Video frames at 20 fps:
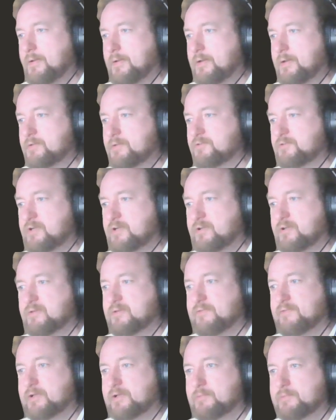Decided to
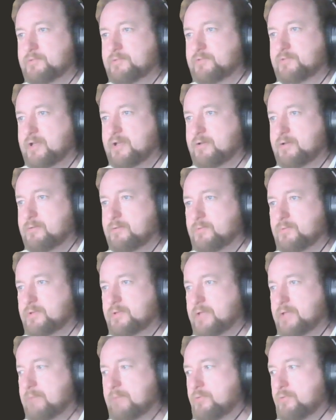develop instead,
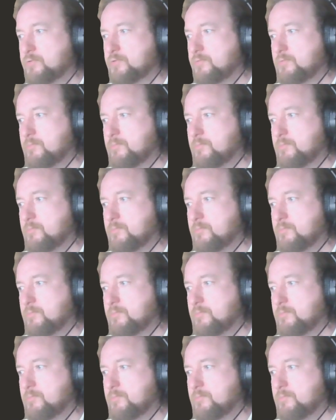tempo.